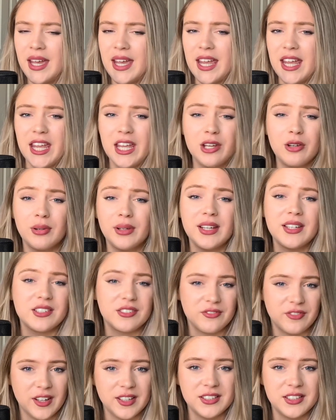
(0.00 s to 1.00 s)
equally as
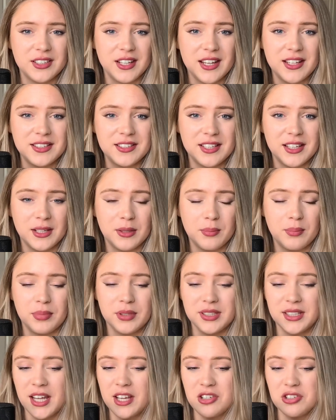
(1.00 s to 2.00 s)
fascinating
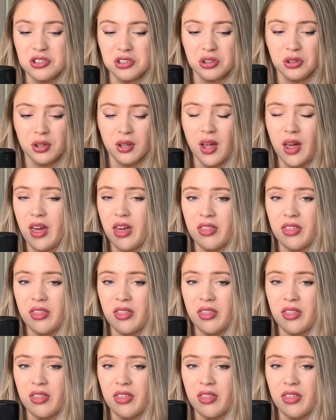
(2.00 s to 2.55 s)
potential